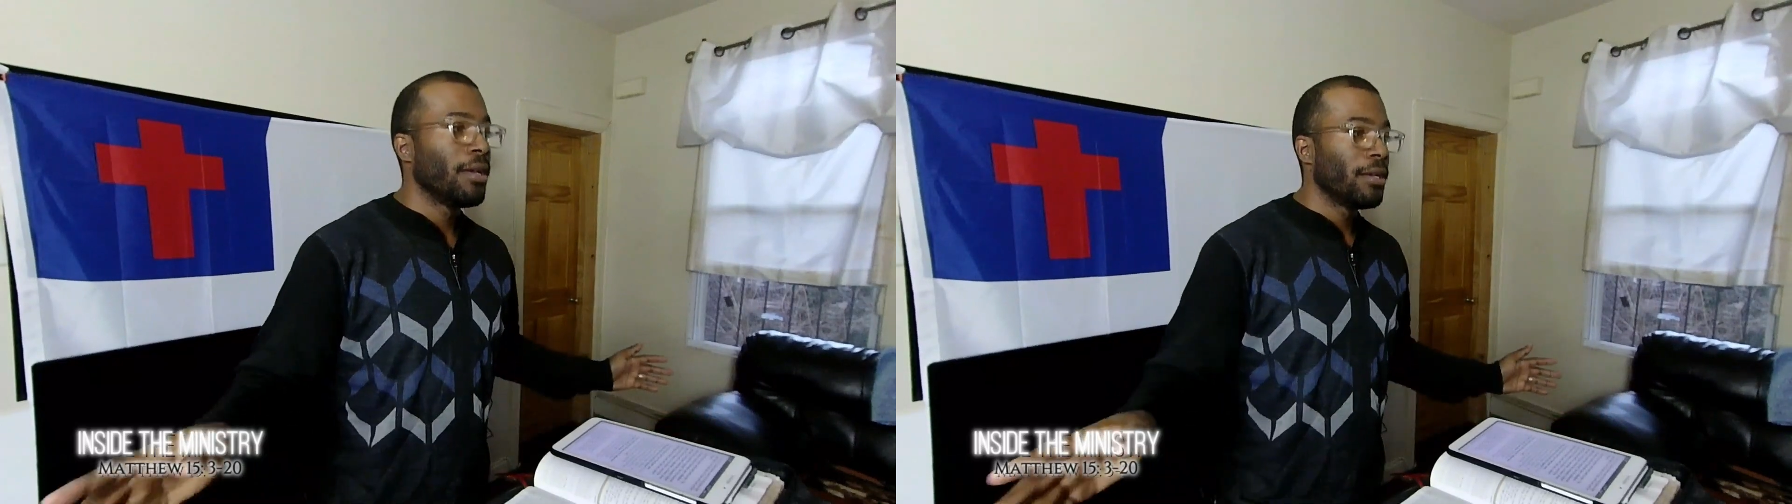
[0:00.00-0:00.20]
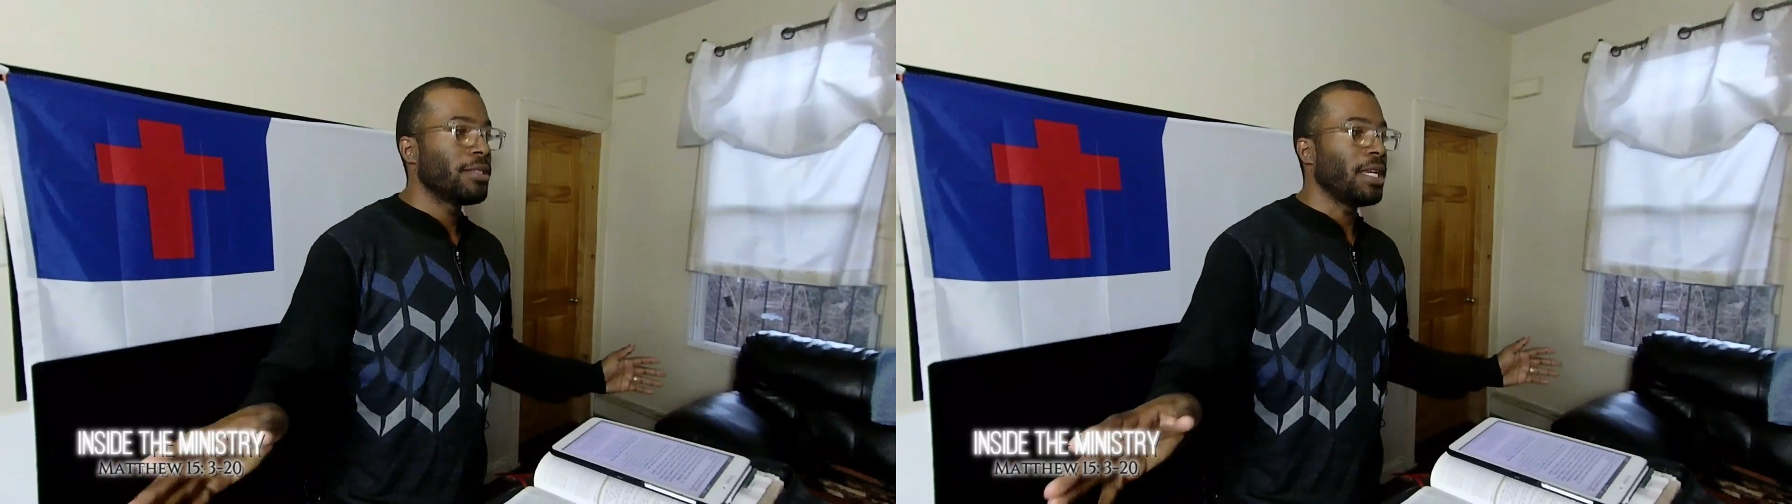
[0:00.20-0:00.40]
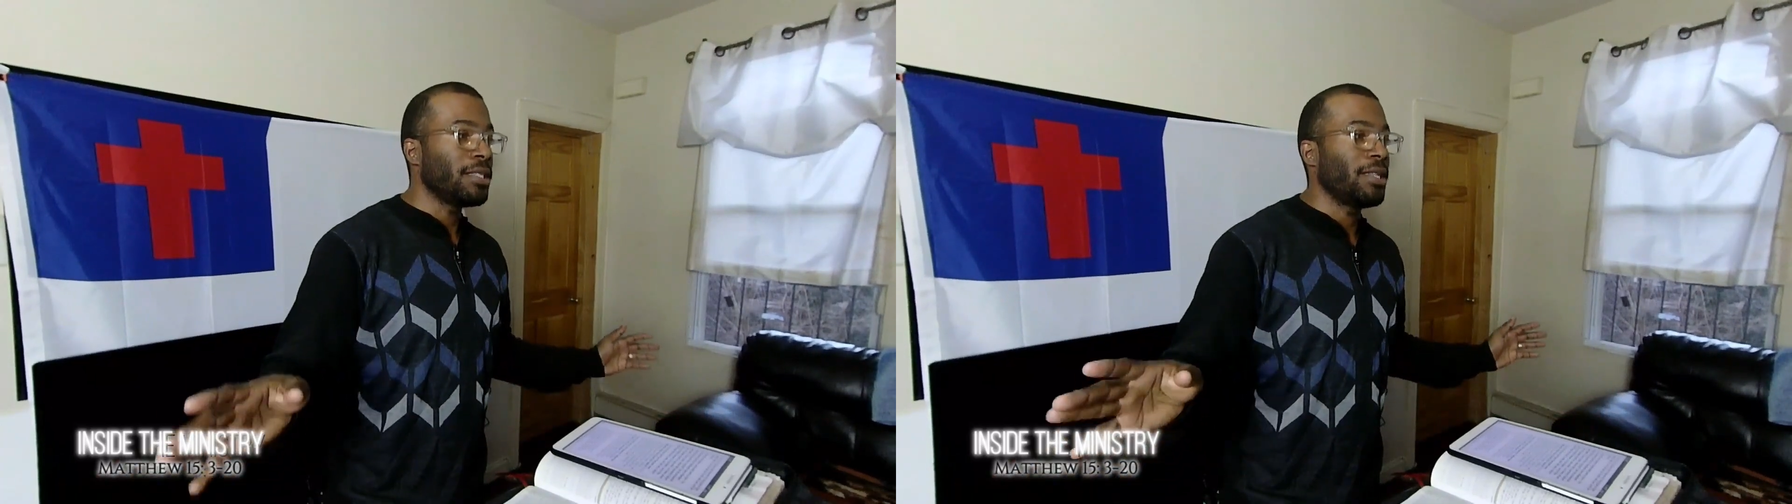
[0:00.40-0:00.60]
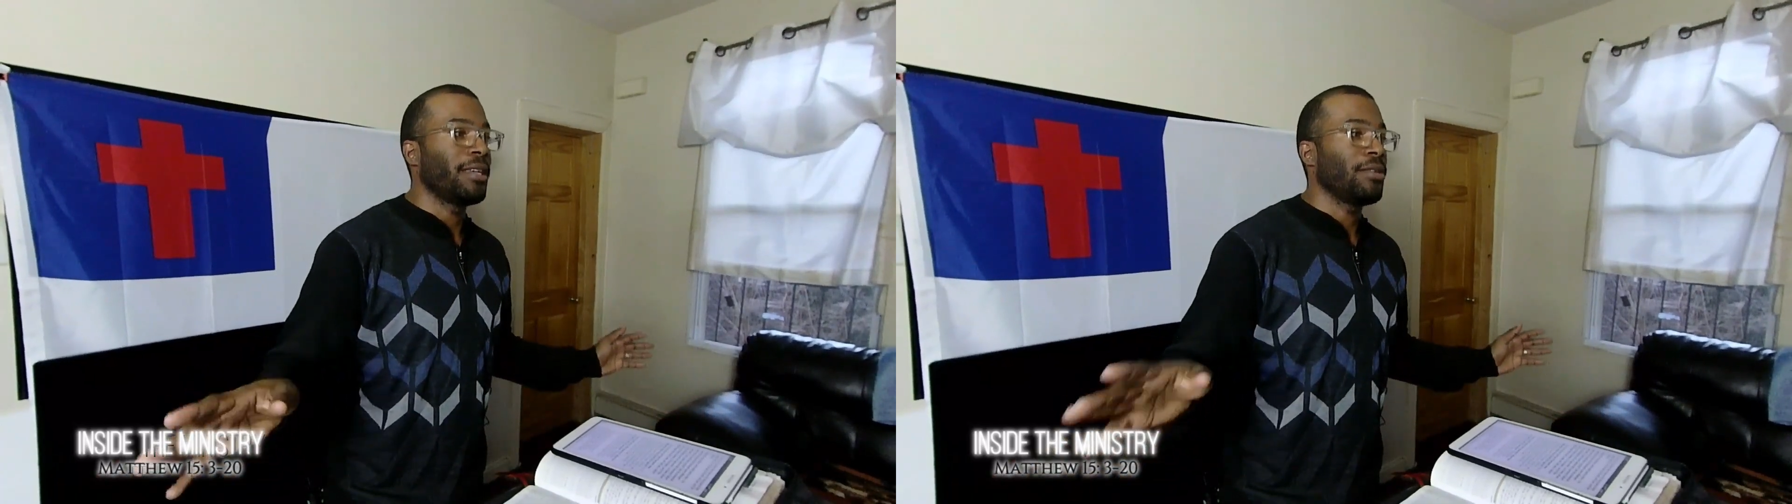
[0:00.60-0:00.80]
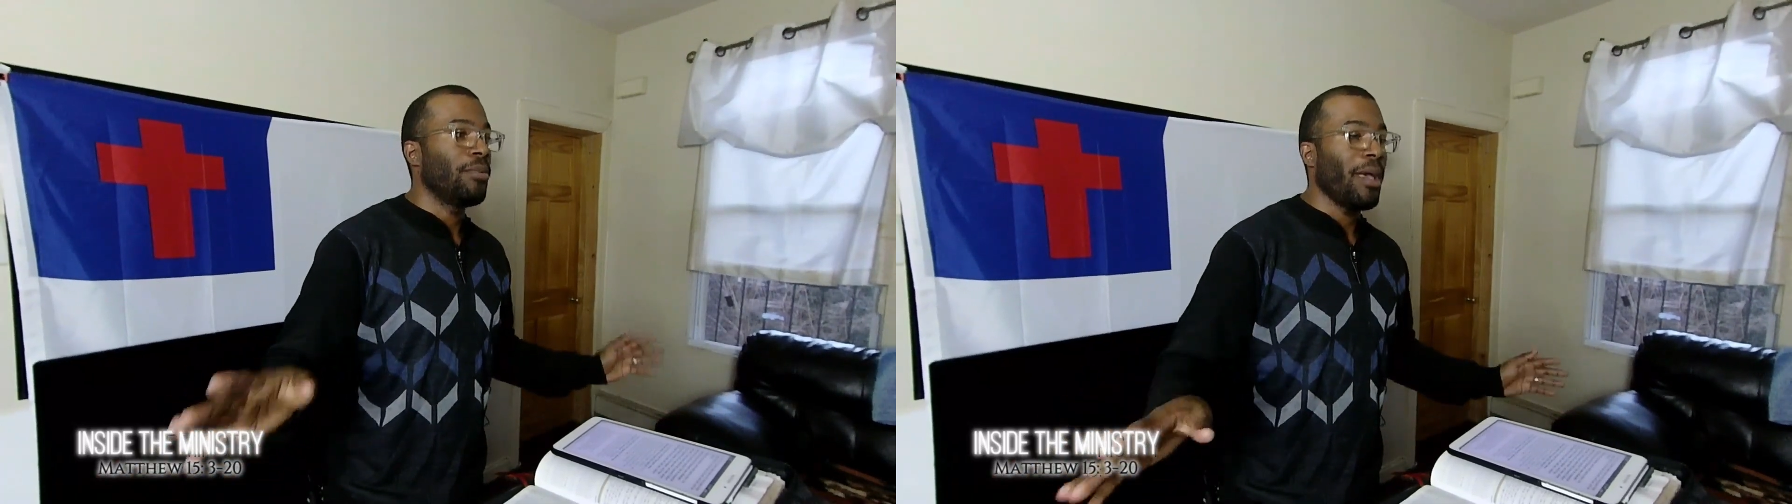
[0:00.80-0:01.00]
Satan
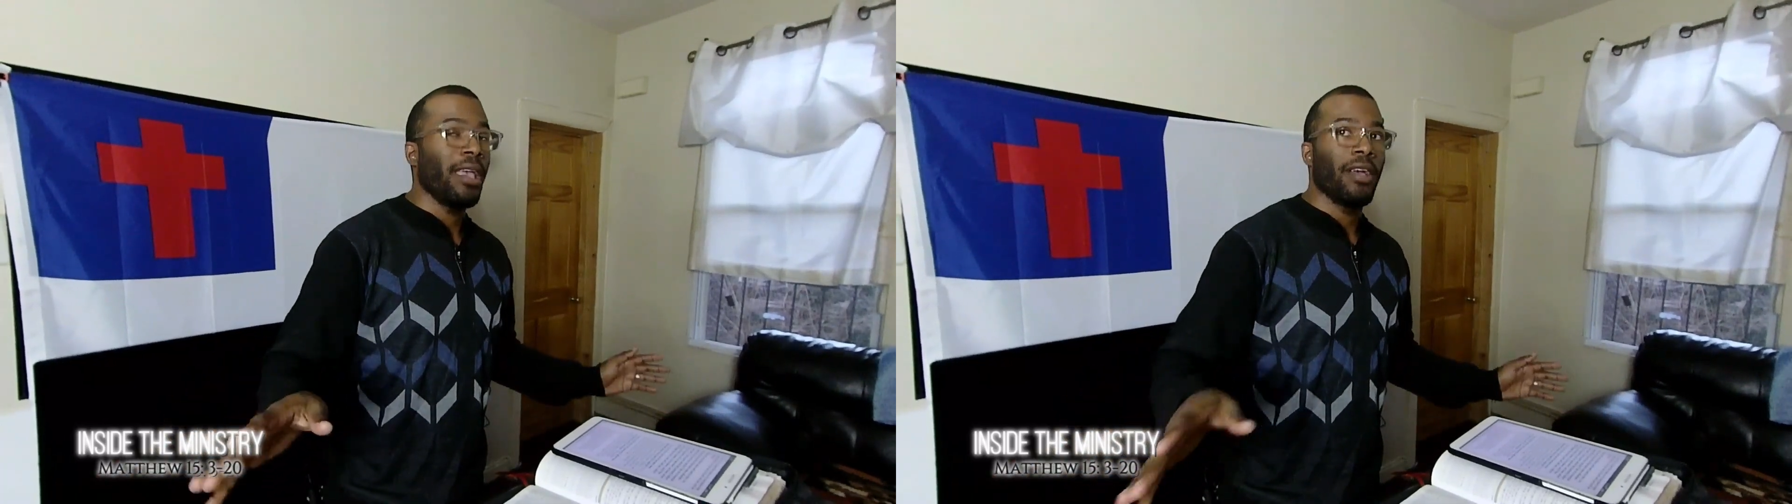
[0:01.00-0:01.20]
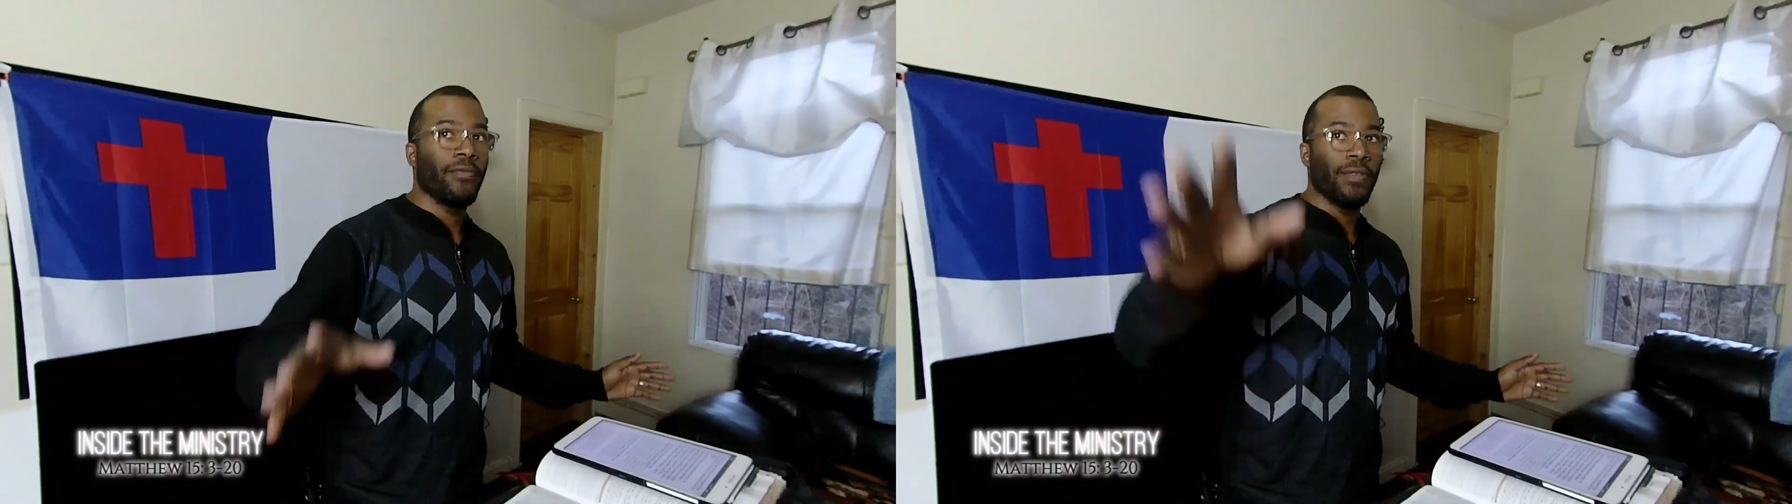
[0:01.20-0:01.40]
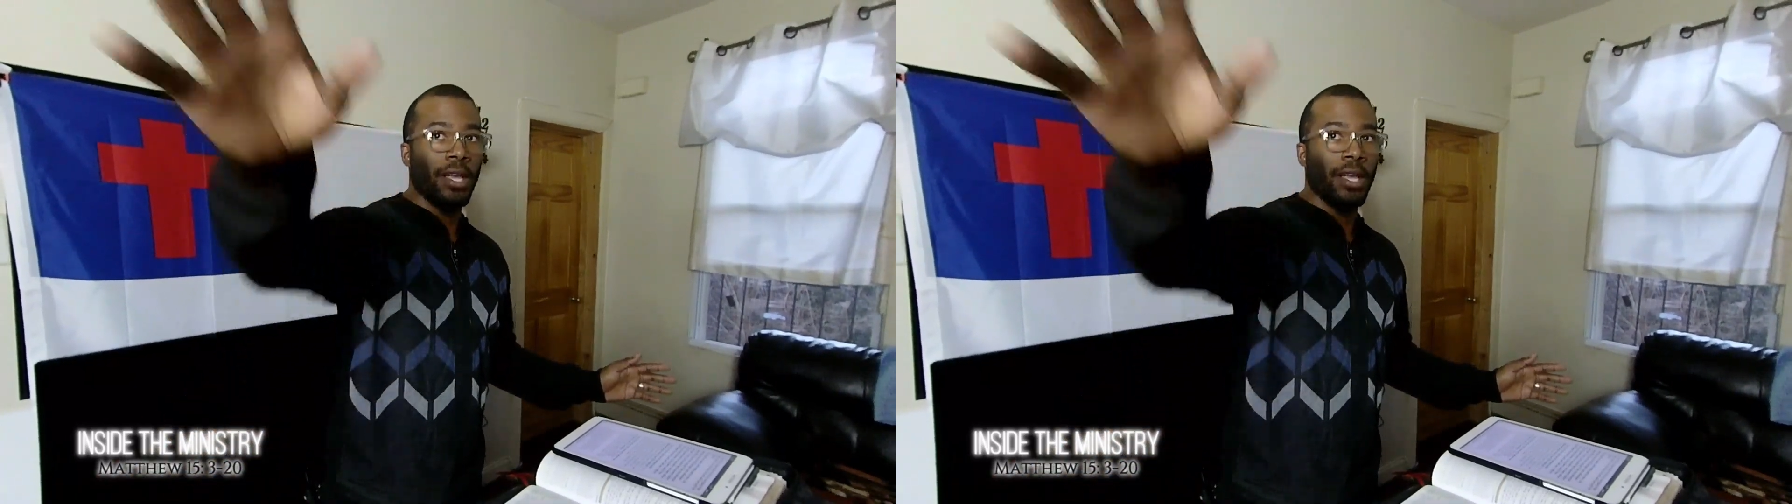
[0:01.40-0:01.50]
has a way of